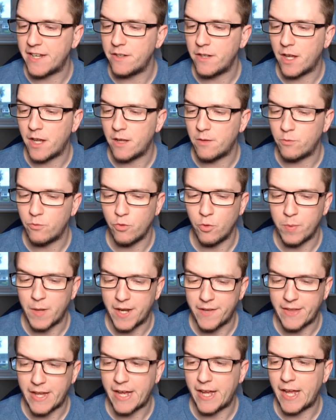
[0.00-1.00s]
then. We'll
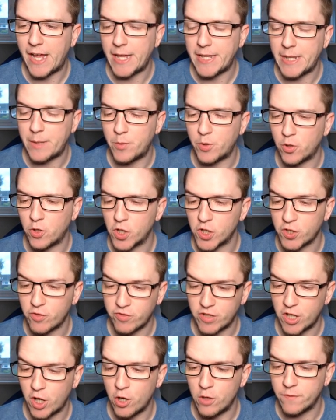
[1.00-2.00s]
play that, and then we've got
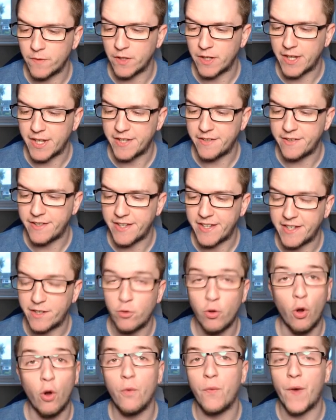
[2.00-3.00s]
Craiova in the
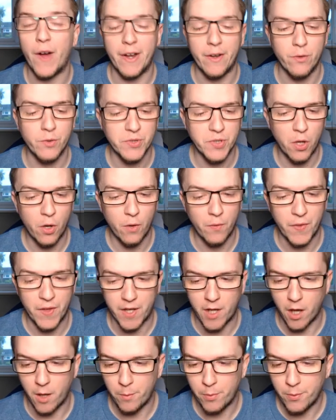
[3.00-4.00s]
quarterfinals of the
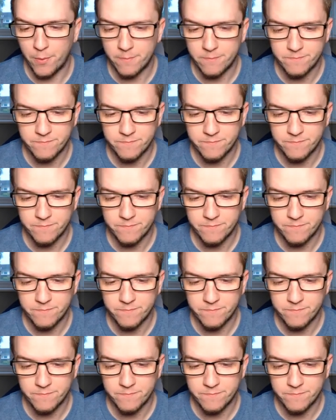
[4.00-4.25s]
Cup.